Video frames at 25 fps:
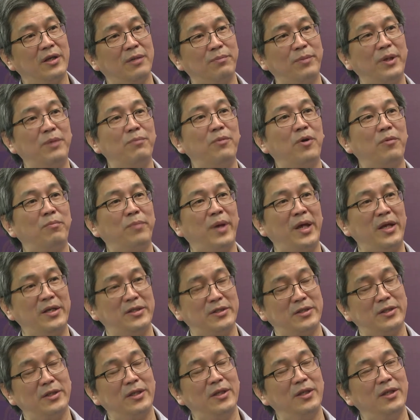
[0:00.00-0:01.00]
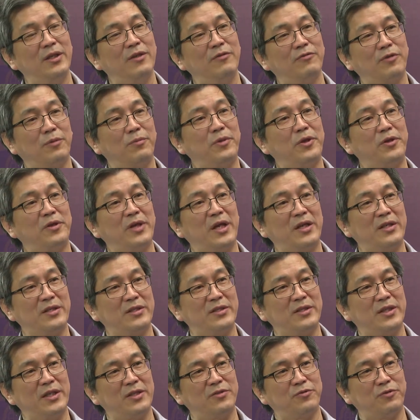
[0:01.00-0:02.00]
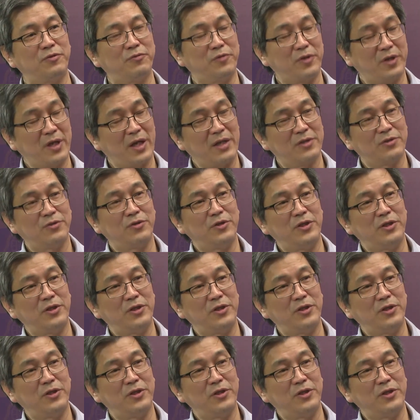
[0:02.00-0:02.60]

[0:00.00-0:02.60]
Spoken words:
a bit more pace from the United States with regards to